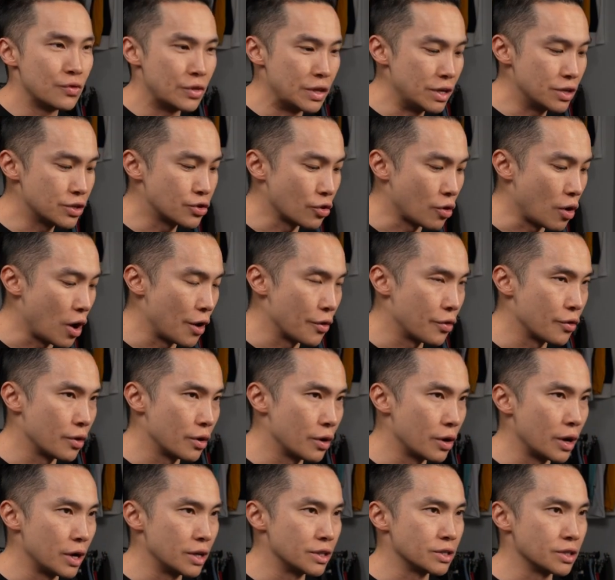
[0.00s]
These are
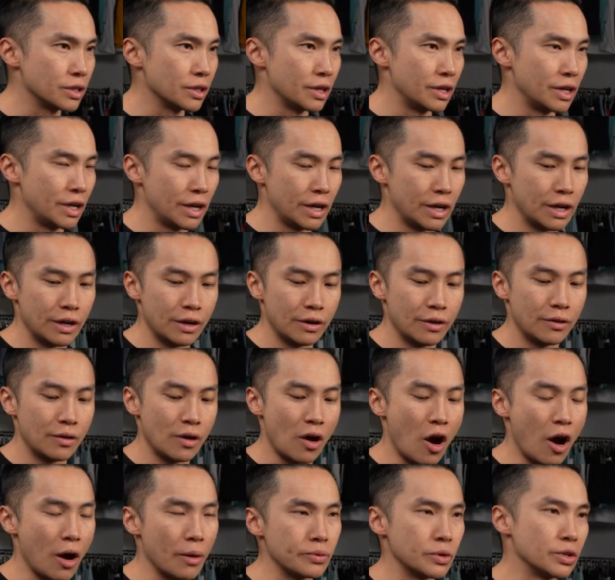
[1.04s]
other insulating
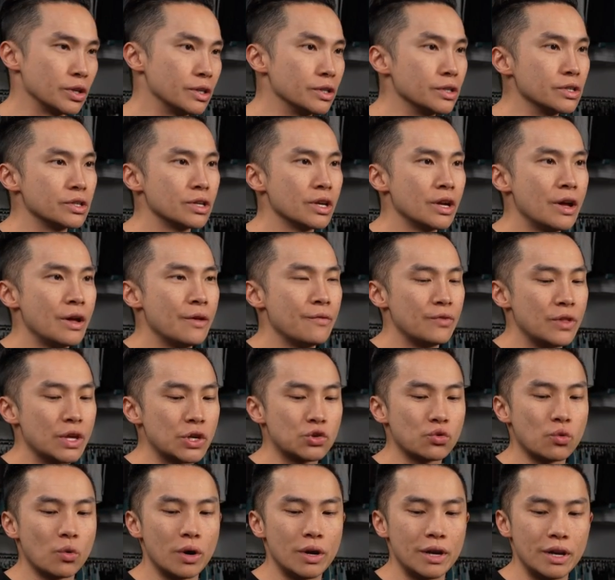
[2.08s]
options. This
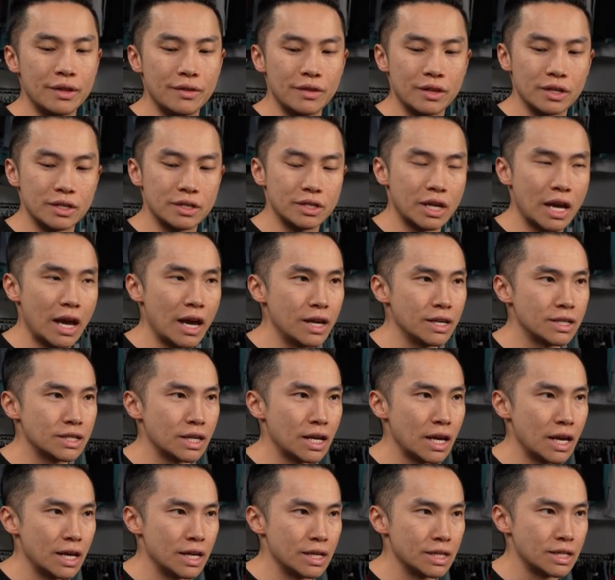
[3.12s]
one in this case
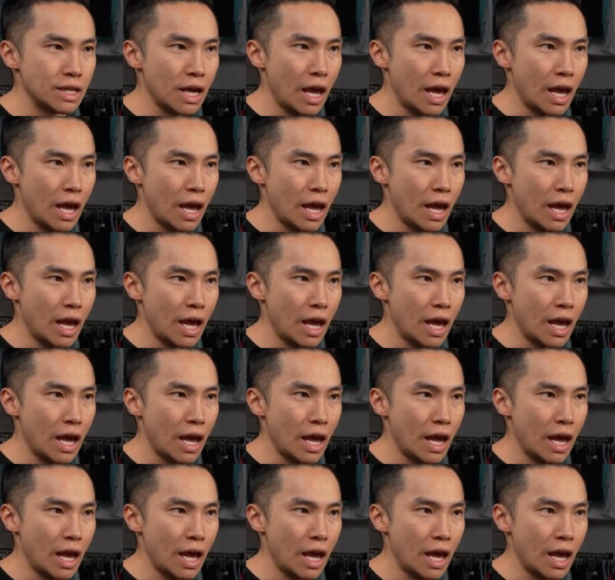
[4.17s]
is